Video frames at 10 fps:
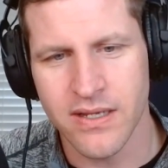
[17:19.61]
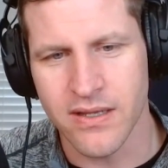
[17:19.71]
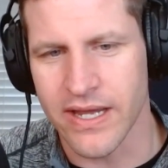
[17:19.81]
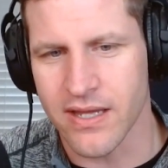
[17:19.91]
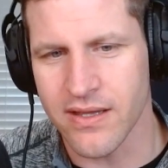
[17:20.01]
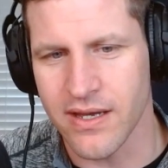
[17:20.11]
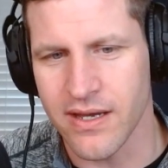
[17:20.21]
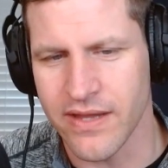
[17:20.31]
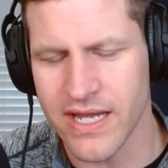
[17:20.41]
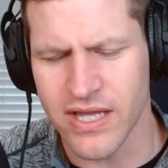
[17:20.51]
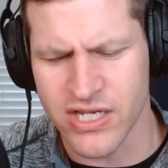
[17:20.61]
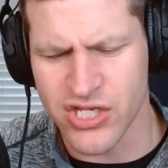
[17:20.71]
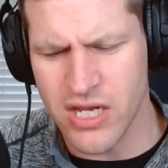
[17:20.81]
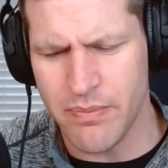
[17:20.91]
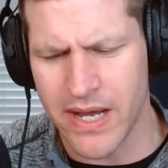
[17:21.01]
Like they had like
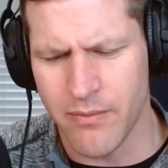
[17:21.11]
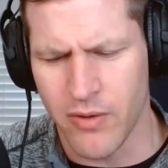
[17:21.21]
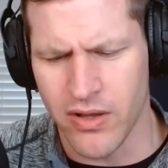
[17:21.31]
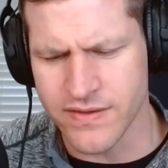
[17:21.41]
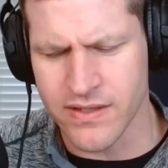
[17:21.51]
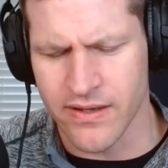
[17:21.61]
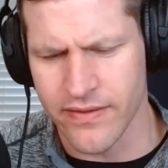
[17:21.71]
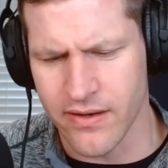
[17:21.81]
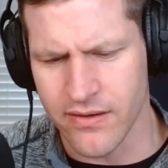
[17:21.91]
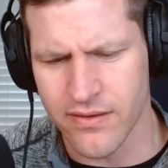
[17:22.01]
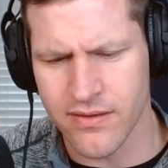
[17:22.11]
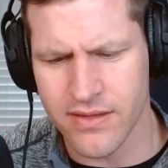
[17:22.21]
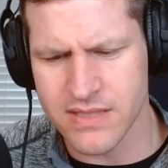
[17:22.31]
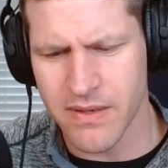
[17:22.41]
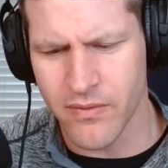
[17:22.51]
sheep eyeballs on there that
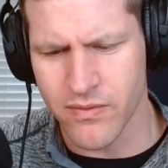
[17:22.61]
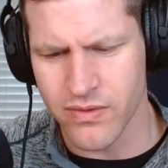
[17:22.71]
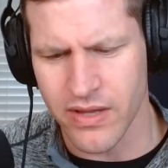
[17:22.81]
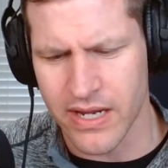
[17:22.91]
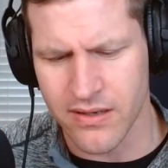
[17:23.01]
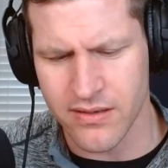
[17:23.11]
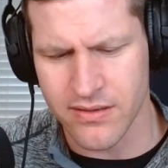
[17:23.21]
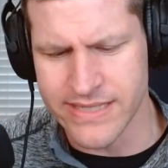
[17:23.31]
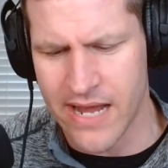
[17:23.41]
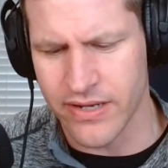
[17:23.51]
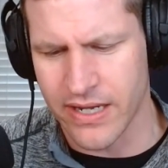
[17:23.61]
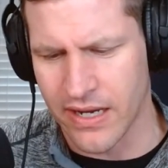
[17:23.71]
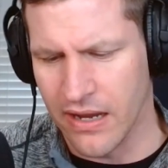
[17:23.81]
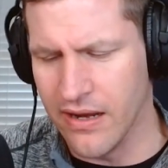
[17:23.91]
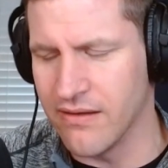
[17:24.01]
these people were like
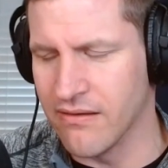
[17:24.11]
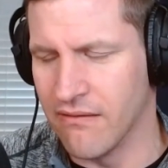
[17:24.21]
downing, and